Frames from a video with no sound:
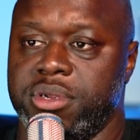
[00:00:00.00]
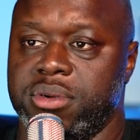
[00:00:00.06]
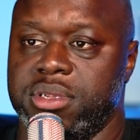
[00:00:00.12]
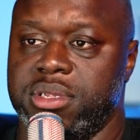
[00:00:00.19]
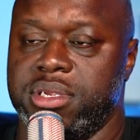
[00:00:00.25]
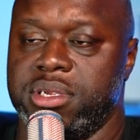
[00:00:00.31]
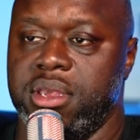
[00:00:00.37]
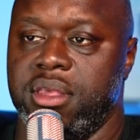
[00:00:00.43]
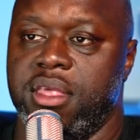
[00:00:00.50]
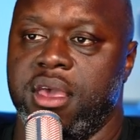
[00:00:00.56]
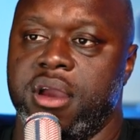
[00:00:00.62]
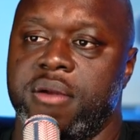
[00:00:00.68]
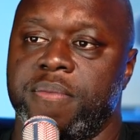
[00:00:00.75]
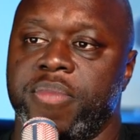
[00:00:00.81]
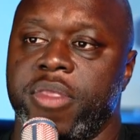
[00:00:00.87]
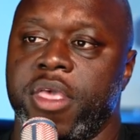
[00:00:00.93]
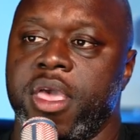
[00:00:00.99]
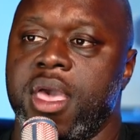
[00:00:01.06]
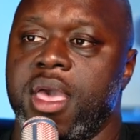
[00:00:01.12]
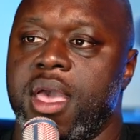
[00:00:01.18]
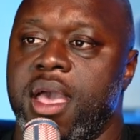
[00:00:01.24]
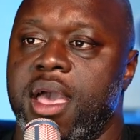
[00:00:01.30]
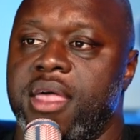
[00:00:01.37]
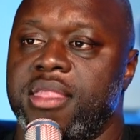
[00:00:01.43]
you can see there,
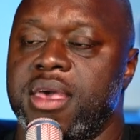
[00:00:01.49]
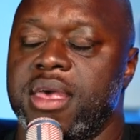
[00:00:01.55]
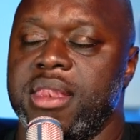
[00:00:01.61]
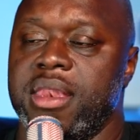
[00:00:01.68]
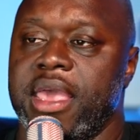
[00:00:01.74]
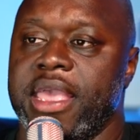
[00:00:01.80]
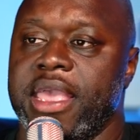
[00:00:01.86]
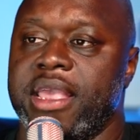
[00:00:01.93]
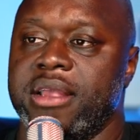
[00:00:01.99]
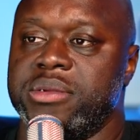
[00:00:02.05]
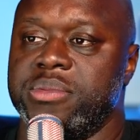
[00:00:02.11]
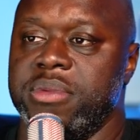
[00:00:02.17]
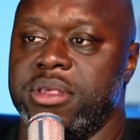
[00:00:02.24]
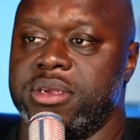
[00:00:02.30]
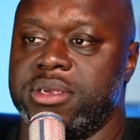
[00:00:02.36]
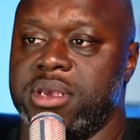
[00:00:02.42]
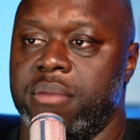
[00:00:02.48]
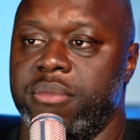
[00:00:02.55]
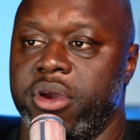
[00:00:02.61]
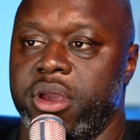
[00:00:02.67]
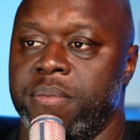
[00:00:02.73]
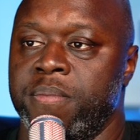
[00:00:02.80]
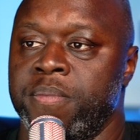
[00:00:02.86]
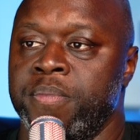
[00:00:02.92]
and then it gives me the
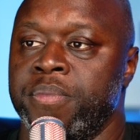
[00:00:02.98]
summary.